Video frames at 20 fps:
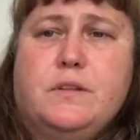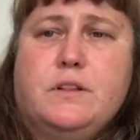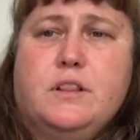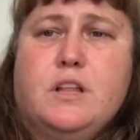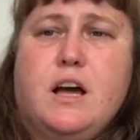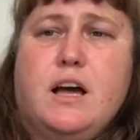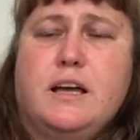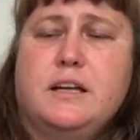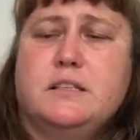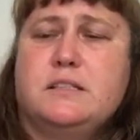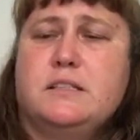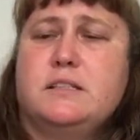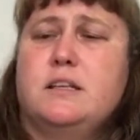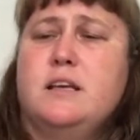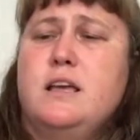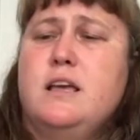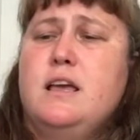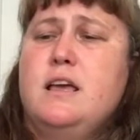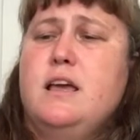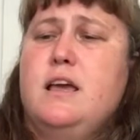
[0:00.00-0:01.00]
Lines
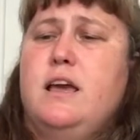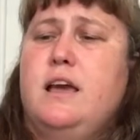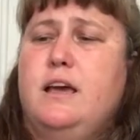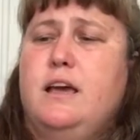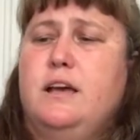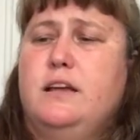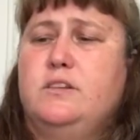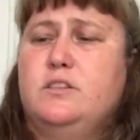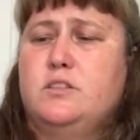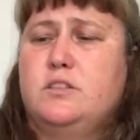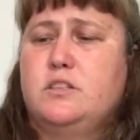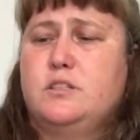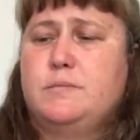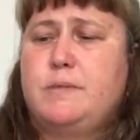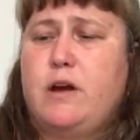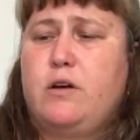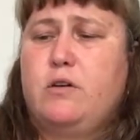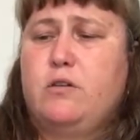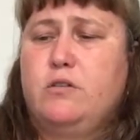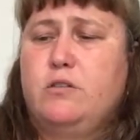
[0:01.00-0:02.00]
and just a
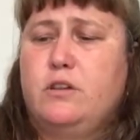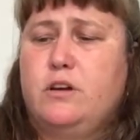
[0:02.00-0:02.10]
spiral.